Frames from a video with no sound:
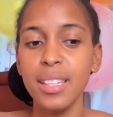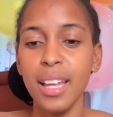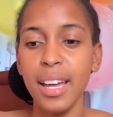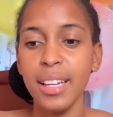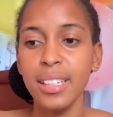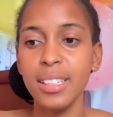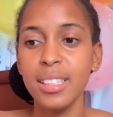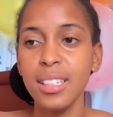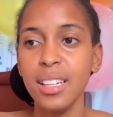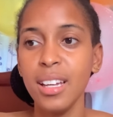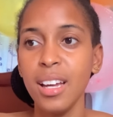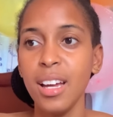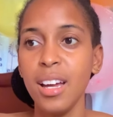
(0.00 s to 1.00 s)
night
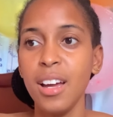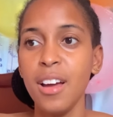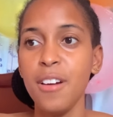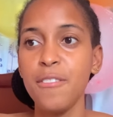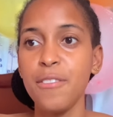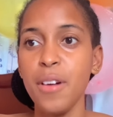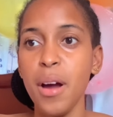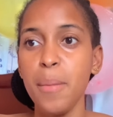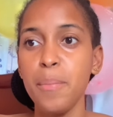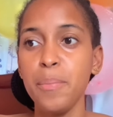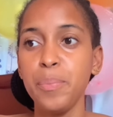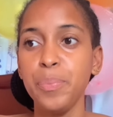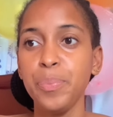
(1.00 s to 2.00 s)

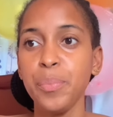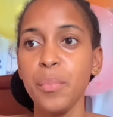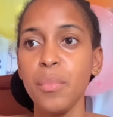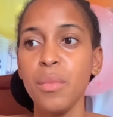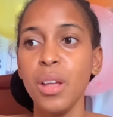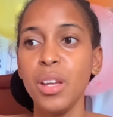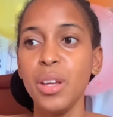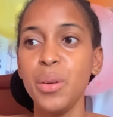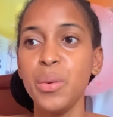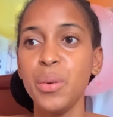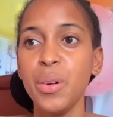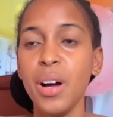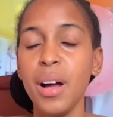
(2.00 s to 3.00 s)
from you
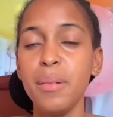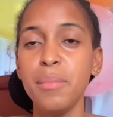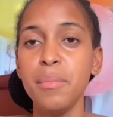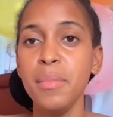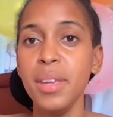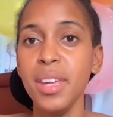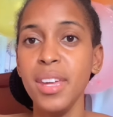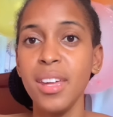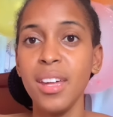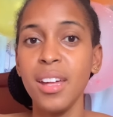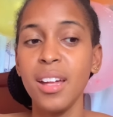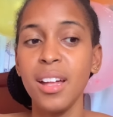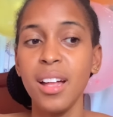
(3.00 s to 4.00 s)
know
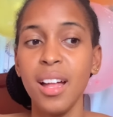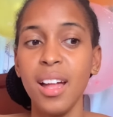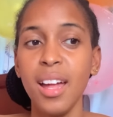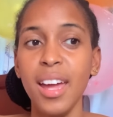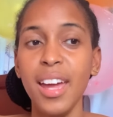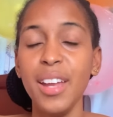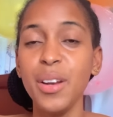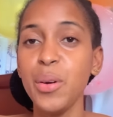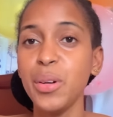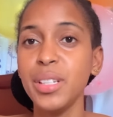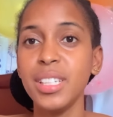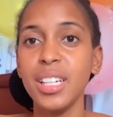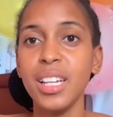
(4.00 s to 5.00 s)
me
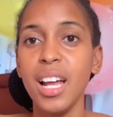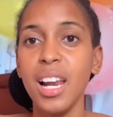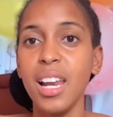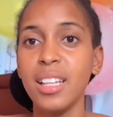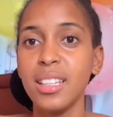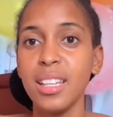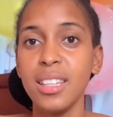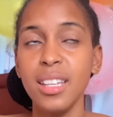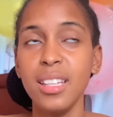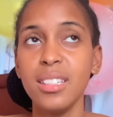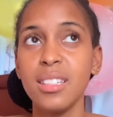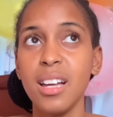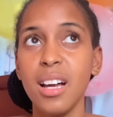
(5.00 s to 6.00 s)
encountering a lot of
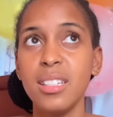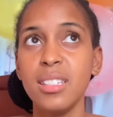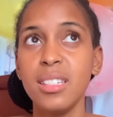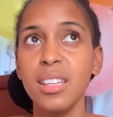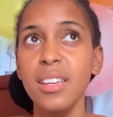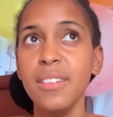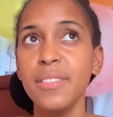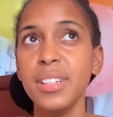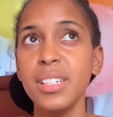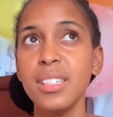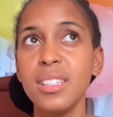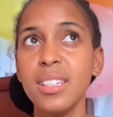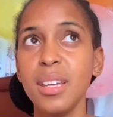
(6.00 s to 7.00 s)
things because even the
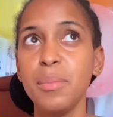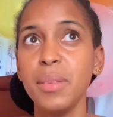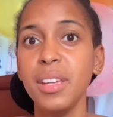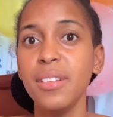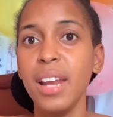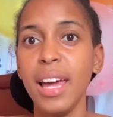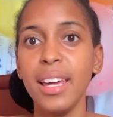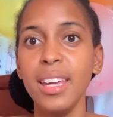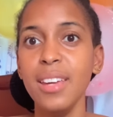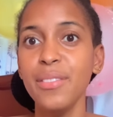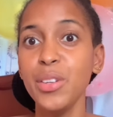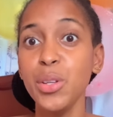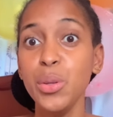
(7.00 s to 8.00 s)
same like
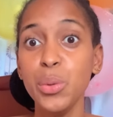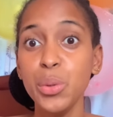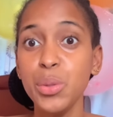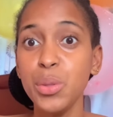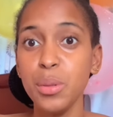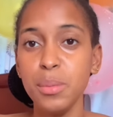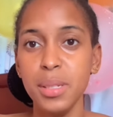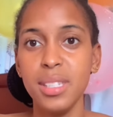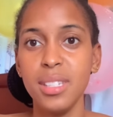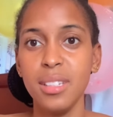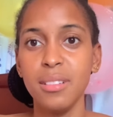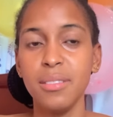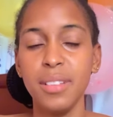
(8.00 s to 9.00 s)
even youtube
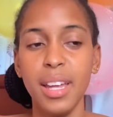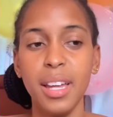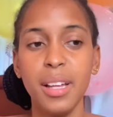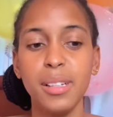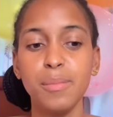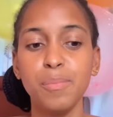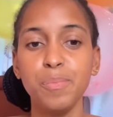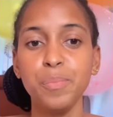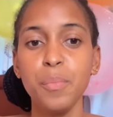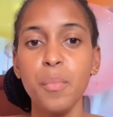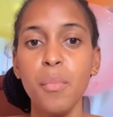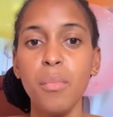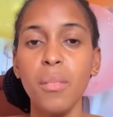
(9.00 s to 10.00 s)
itself like
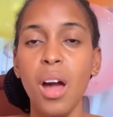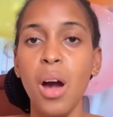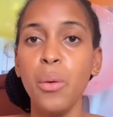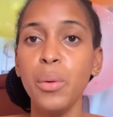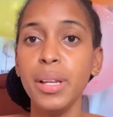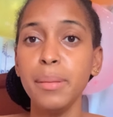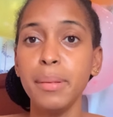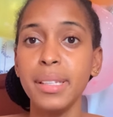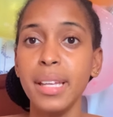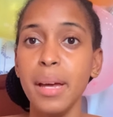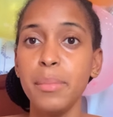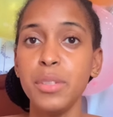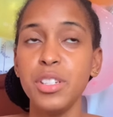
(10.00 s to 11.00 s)
a whole heap of
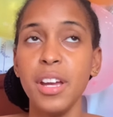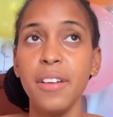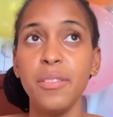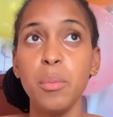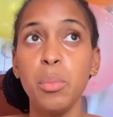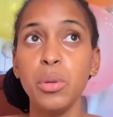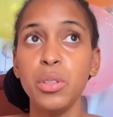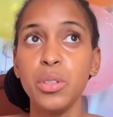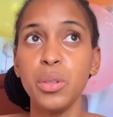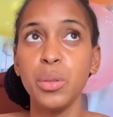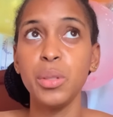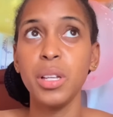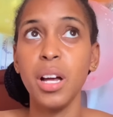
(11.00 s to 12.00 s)
time i try to push
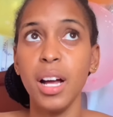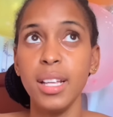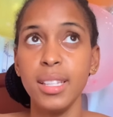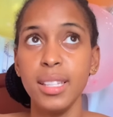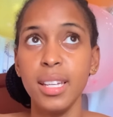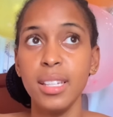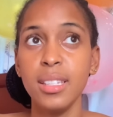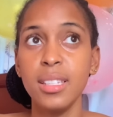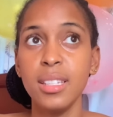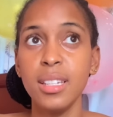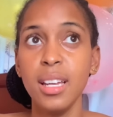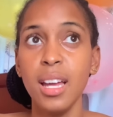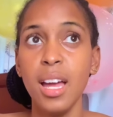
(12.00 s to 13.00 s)
out content
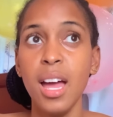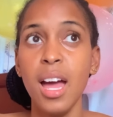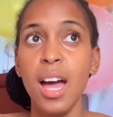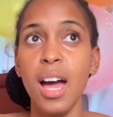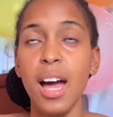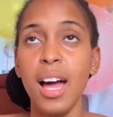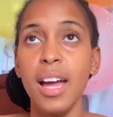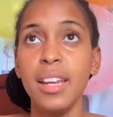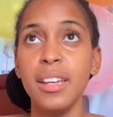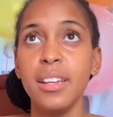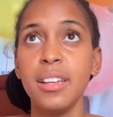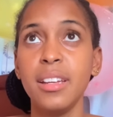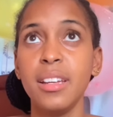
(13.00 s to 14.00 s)
and